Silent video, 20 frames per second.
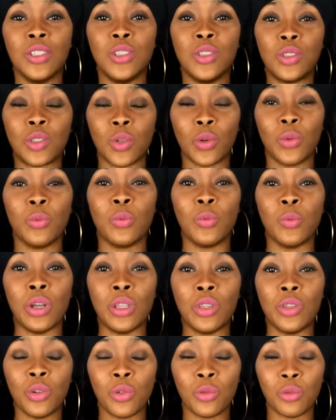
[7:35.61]
So
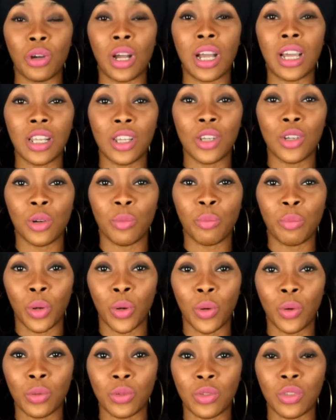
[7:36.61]
when you're writing your
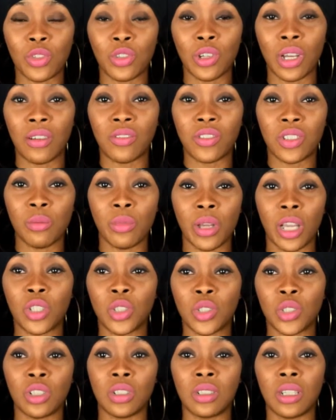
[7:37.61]
post, you have to
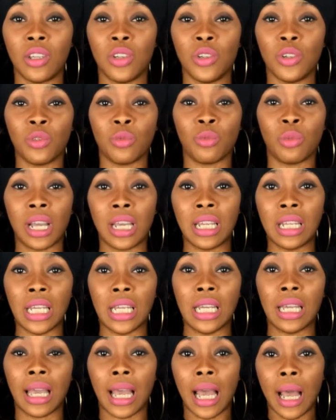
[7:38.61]
make sure that you're
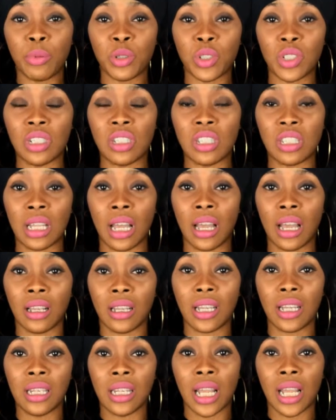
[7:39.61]
writing captions
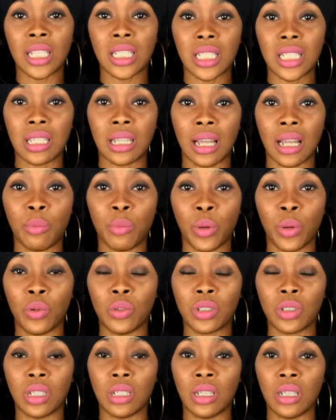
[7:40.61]
that connects to that
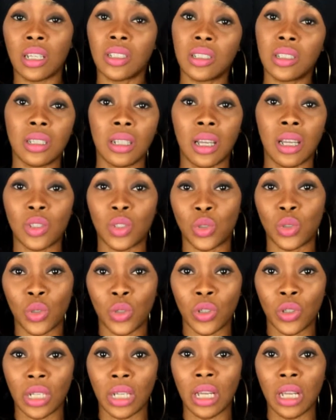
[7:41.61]
post, connects to that
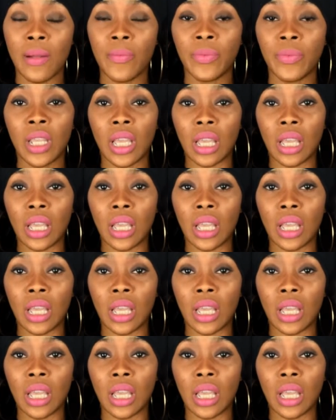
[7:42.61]
story,